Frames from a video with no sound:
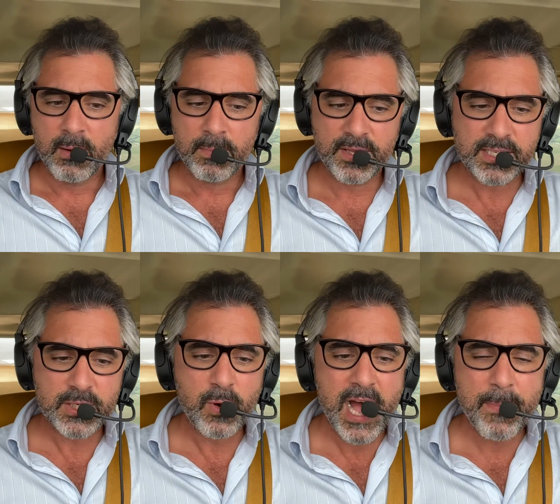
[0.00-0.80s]
But this
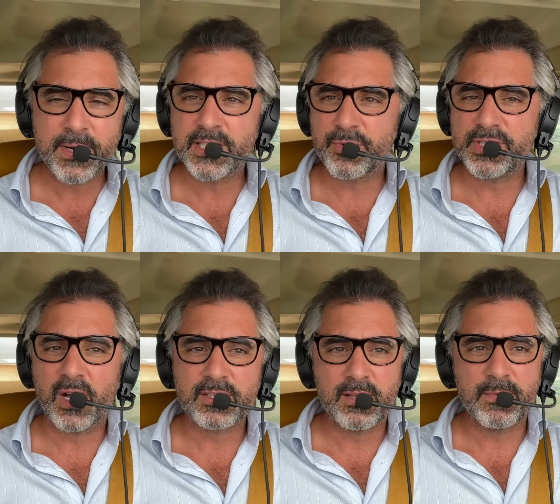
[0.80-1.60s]
is what happened as a
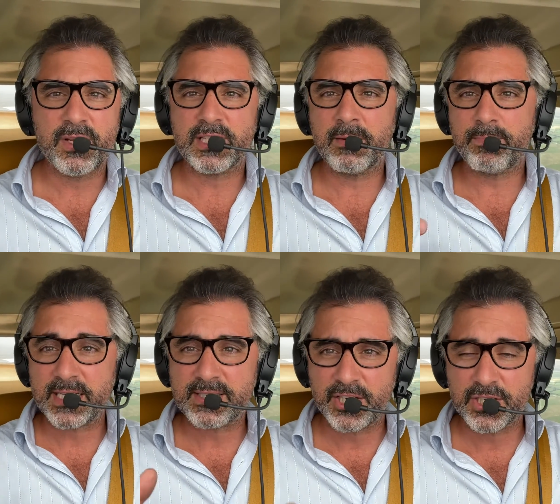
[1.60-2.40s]
result of them using
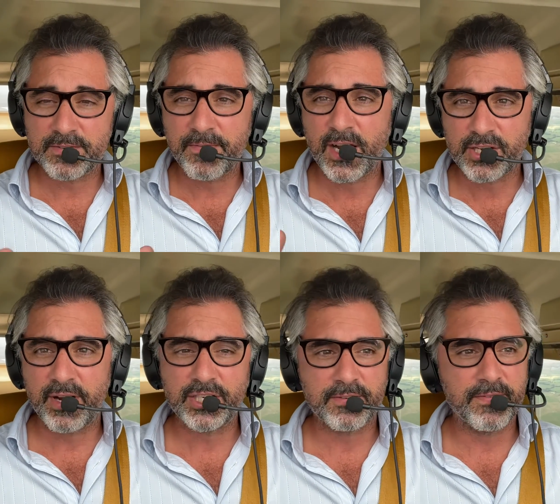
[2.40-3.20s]
Best Agent's Find
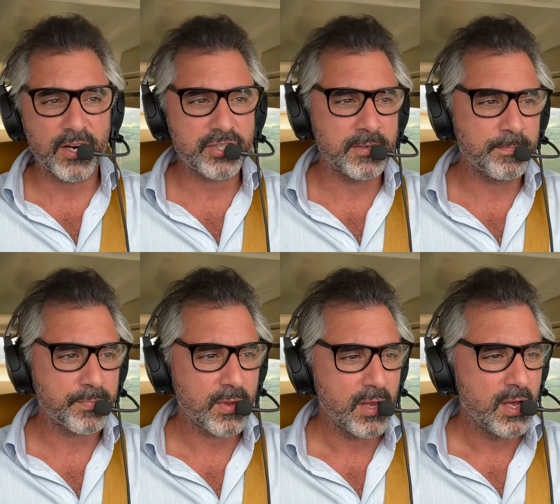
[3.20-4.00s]
Your Agent function.
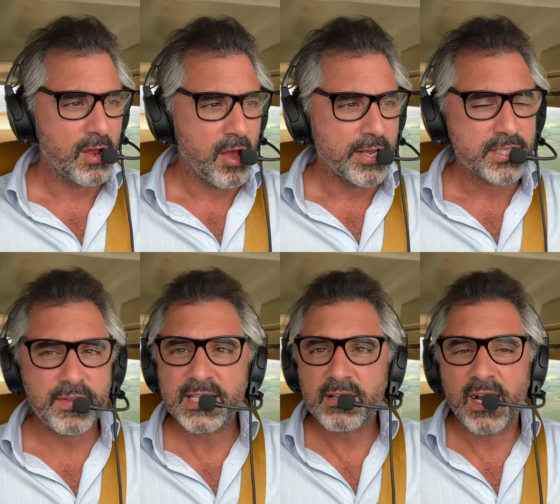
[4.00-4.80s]
So
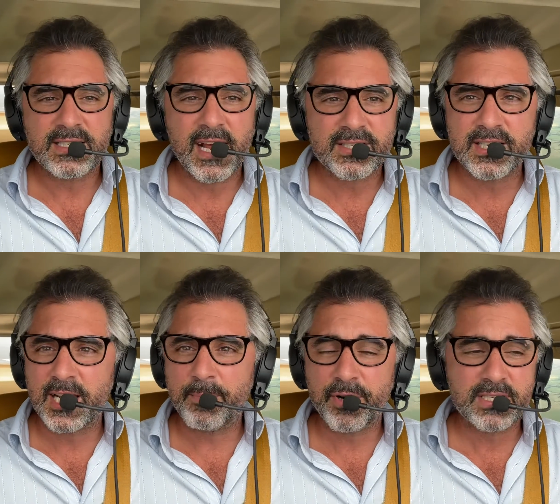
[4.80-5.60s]
these guys are now
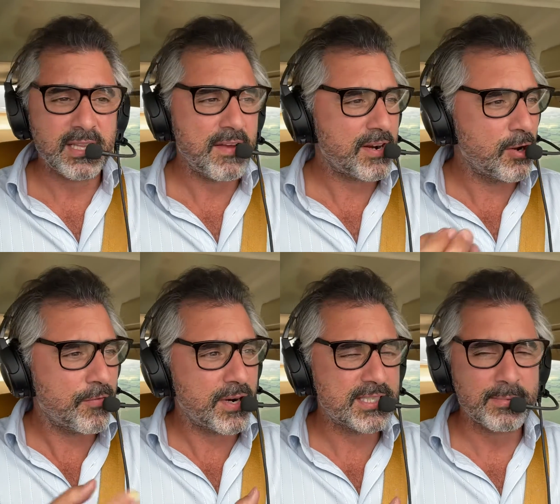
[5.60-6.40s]
sitting pretty. They've had an
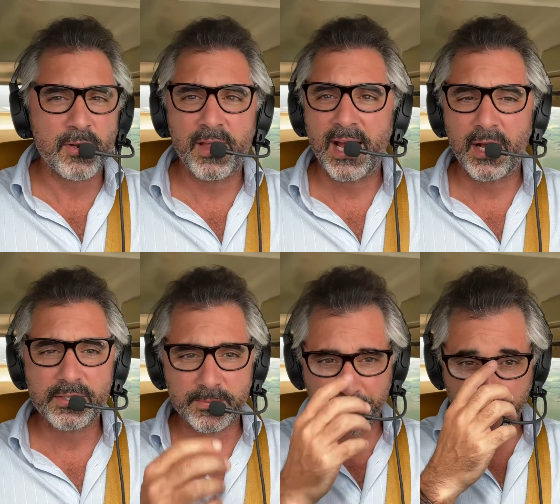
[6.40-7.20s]
offer accepted on their
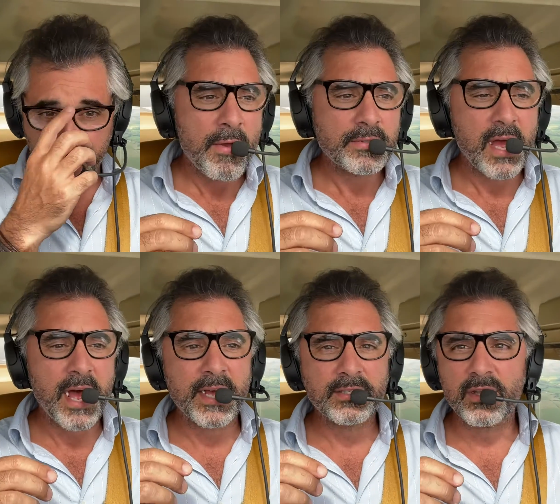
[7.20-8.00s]
house,
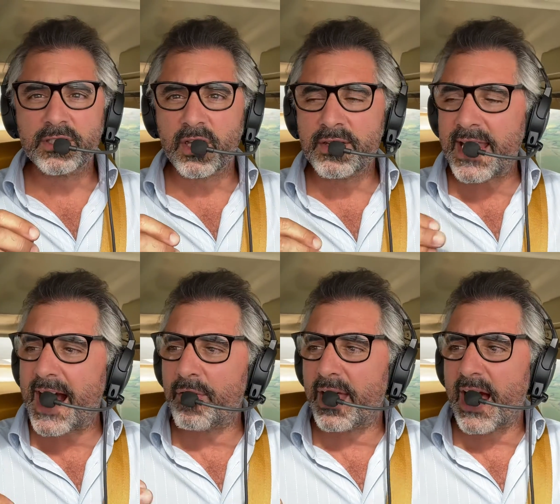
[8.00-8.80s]
and so
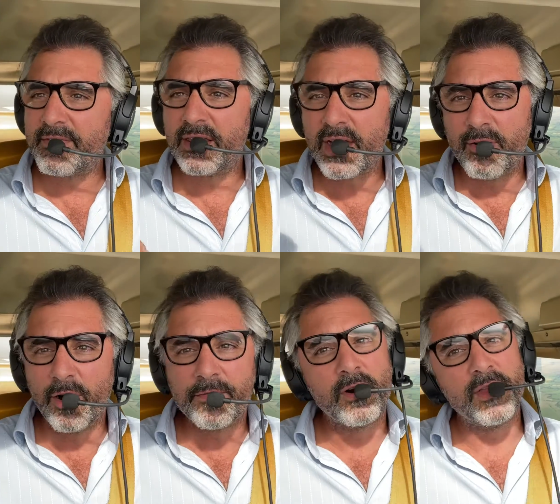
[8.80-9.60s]
now they're having their
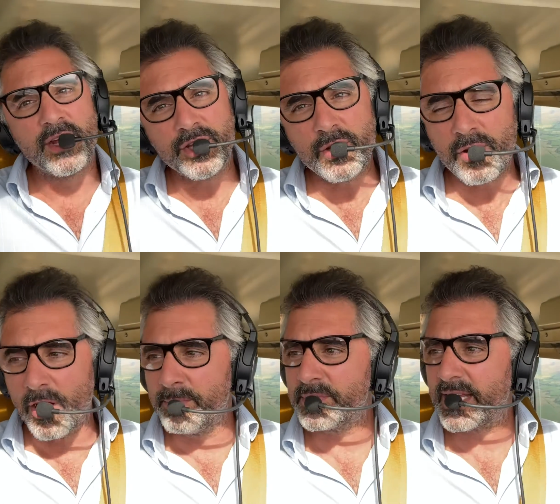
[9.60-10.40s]
offer on their new
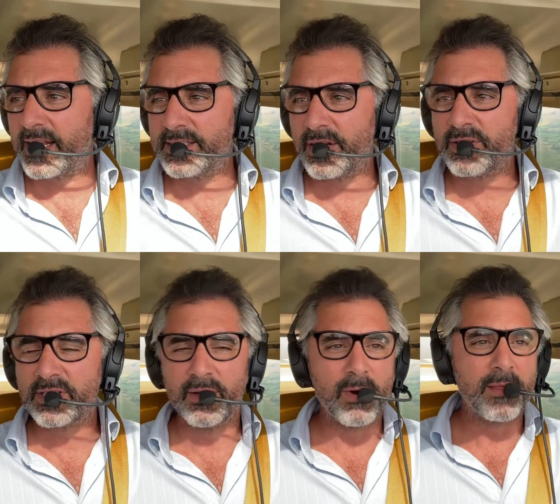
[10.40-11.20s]
homes taken
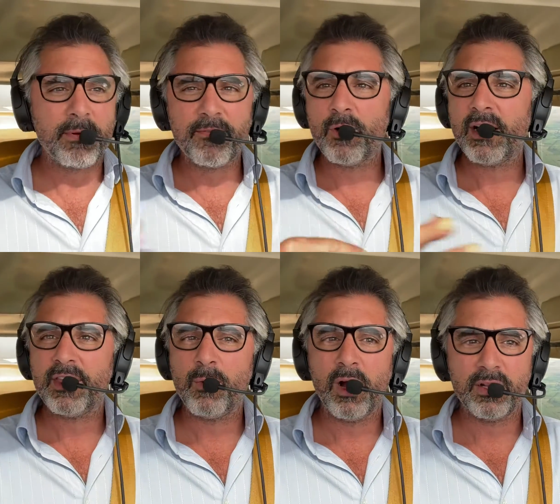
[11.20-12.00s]
seriously, where beforehand
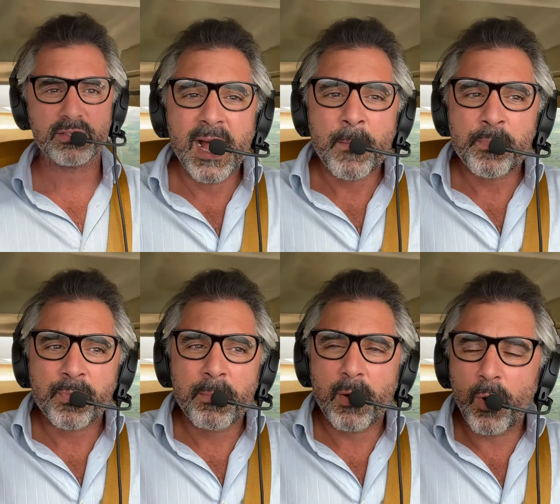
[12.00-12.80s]
they weren't.
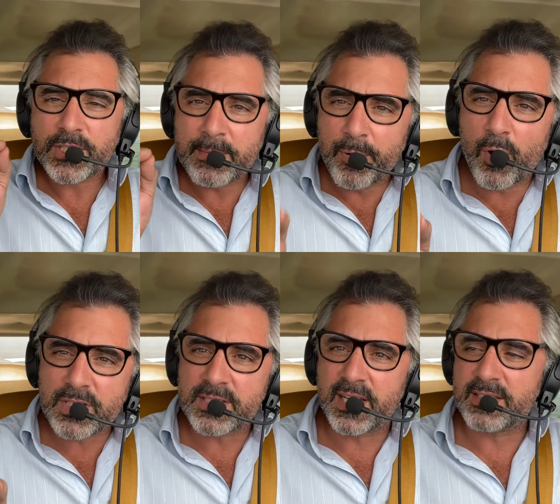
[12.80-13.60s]
But what's
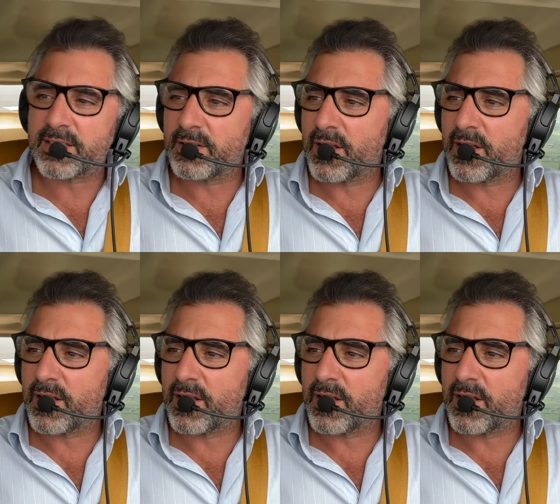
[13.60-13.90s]
important is